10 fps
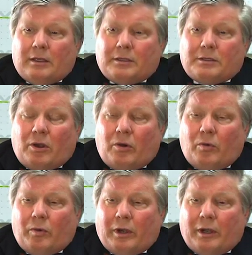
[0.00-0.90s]

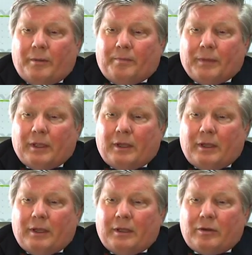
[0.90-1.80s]
So
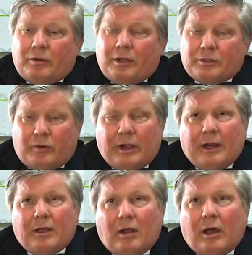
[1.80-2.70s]
it's
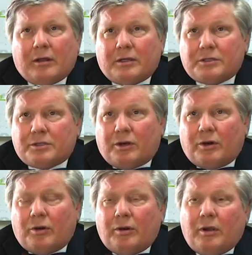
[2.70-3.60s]
creating a lot of
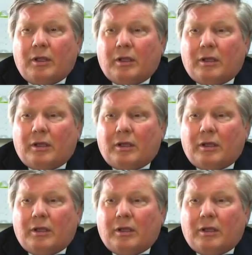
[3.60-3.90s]
concern.